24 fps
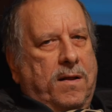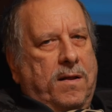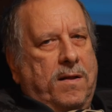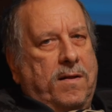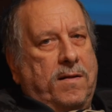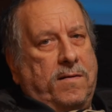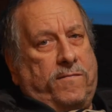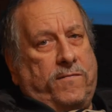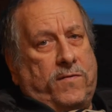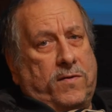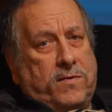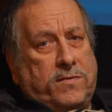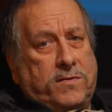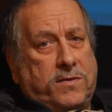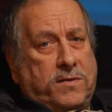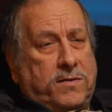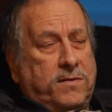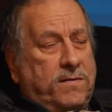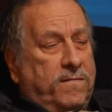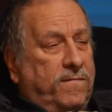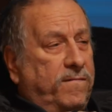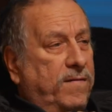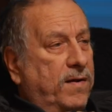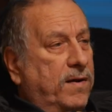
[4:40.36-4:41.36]
It
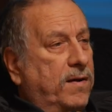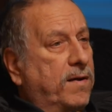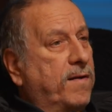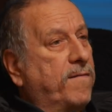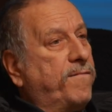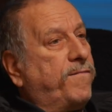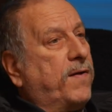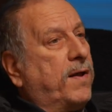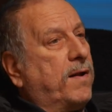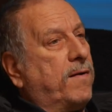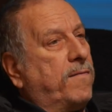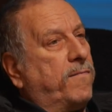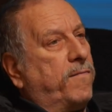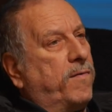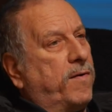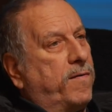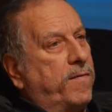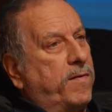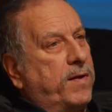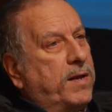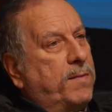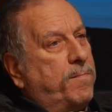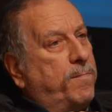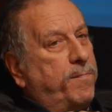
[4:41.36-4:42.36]
was very fun when
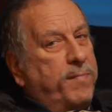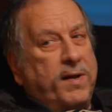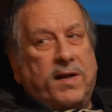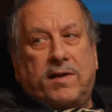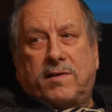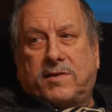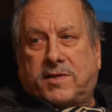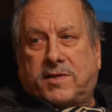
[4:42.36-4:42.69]
we built